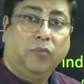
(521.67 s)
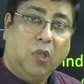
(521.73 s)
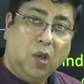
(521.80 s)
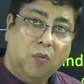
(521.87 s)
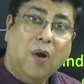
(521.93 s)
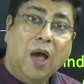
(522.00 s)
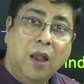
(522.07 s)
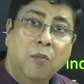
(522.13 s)

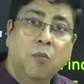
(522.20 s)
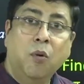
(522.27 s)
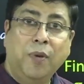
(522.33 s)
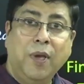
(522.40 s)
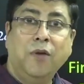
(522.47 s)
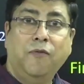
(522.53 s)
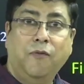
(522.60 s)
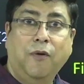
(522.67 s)
while
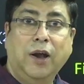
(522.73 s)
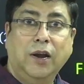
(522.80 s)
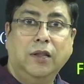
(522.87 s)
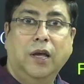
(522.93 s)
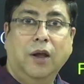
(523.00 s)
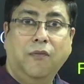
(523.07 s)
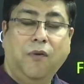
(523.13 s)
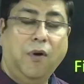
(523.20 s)
moving
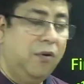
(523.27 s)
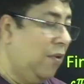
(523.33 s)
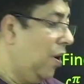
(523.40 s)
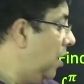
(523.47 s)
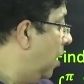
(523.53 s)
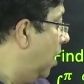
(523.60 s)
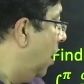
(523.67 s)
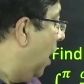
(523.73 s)
further
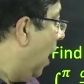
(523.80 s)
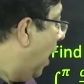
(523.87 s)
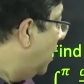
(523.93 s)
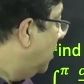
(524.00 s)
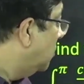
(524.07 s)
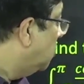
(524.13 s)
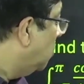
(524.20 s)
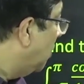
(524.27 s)
forward, I
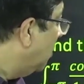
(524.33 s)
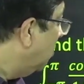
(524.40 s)
will show